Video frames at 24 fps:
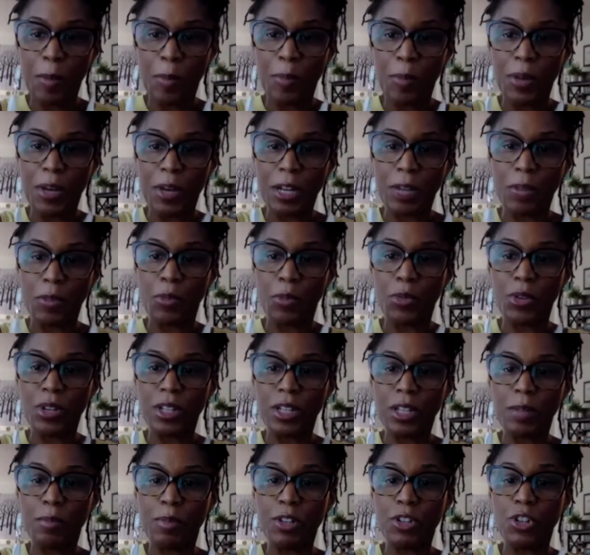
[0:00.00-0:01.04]

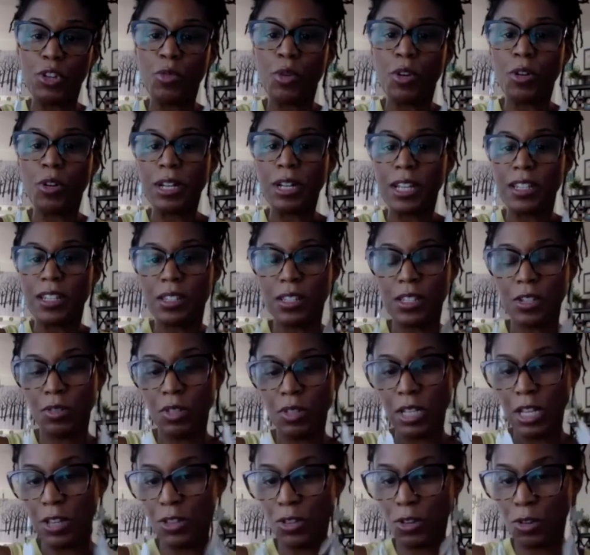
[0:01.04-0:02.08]
but you weren't
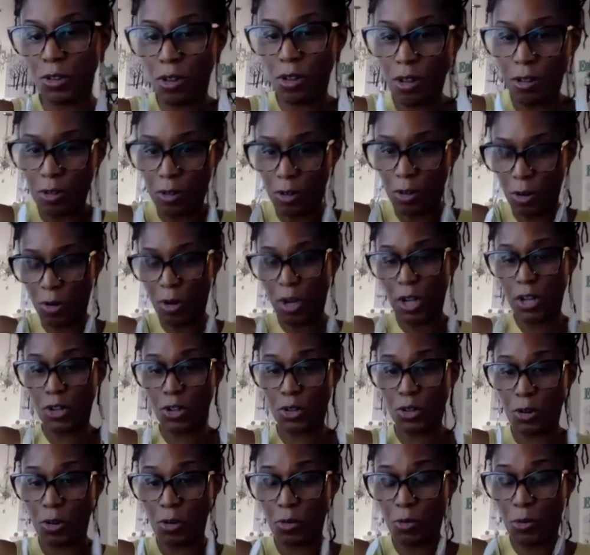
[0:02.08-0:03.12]
necessarily in the
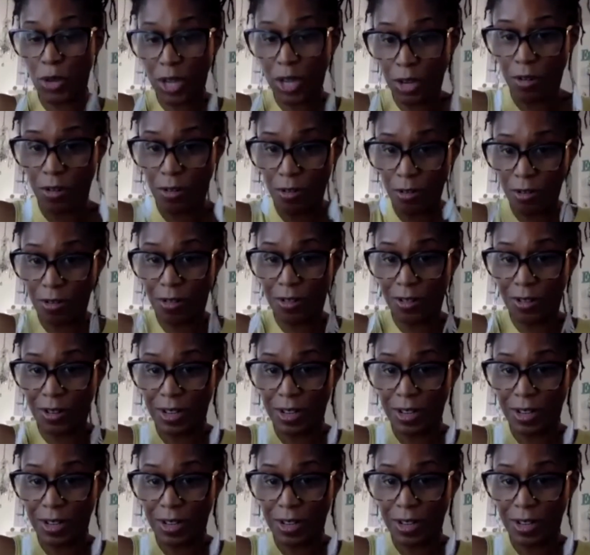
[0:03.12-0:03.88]
correct career